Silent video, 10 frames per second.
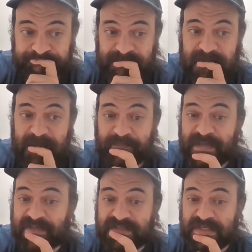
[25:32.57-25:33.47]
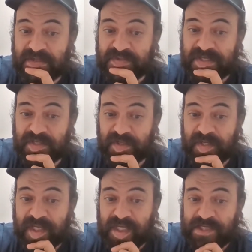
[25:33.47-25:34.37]
yeah, I'm guessing there's
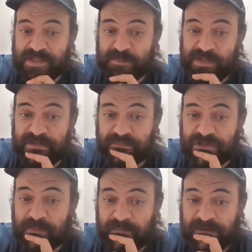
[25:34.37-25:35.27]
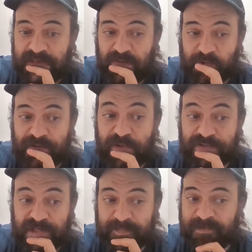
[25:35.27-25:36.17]
either split sharp money or no
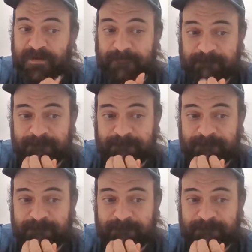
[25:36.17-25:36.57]
sharp money